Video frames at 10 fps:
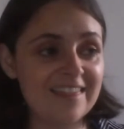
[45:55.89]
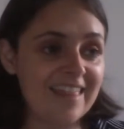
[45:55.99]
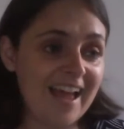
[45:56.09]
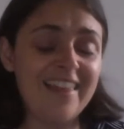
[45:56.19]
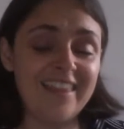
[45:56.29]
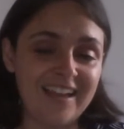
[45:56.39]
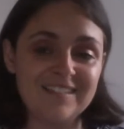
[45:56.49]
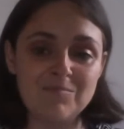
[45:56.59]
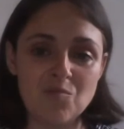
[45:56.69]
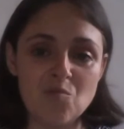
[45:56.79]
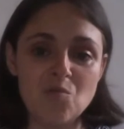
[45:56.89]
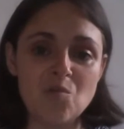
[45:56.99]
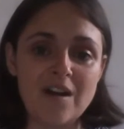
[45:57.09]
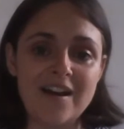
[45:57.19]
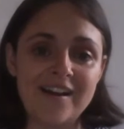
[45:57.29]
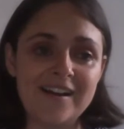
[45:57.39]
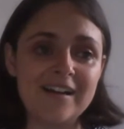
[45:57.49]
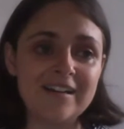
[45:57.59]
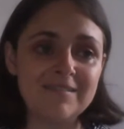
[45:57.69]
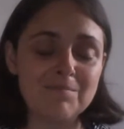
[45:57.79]
That has more
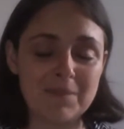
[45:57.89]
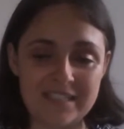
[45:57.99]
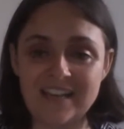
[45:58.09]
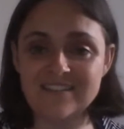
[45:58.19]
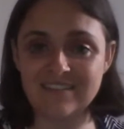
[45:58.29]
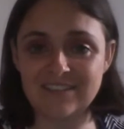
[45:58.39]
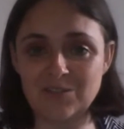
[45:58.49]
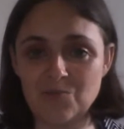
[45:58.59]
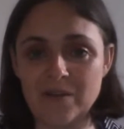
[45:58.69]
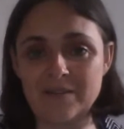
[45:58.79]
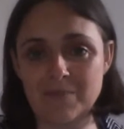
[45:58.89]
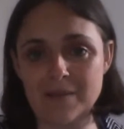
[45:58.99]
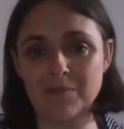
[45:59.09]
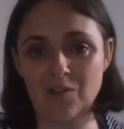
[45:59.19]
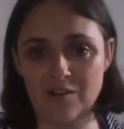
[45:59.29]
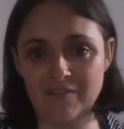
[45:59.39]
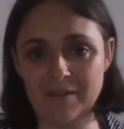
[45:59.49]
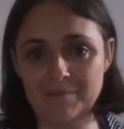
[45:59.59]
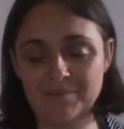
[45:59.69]
potential to win people over.